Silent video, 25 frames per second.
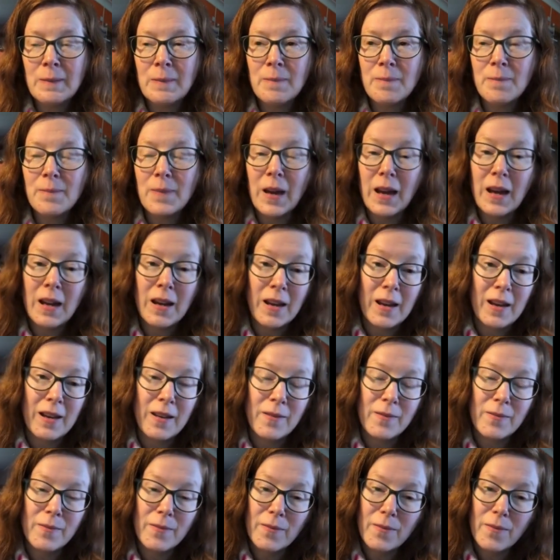And I
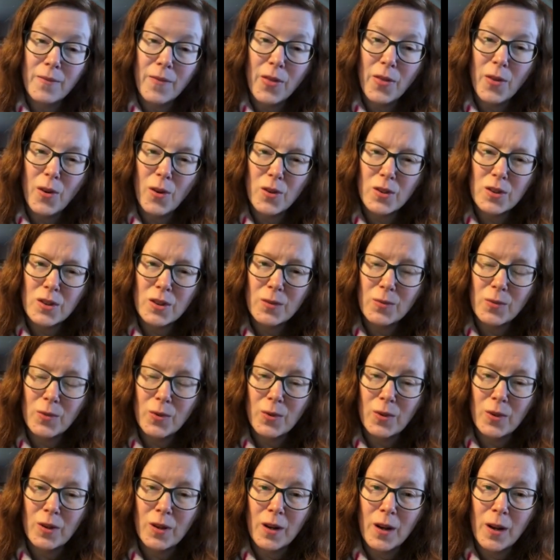thought some more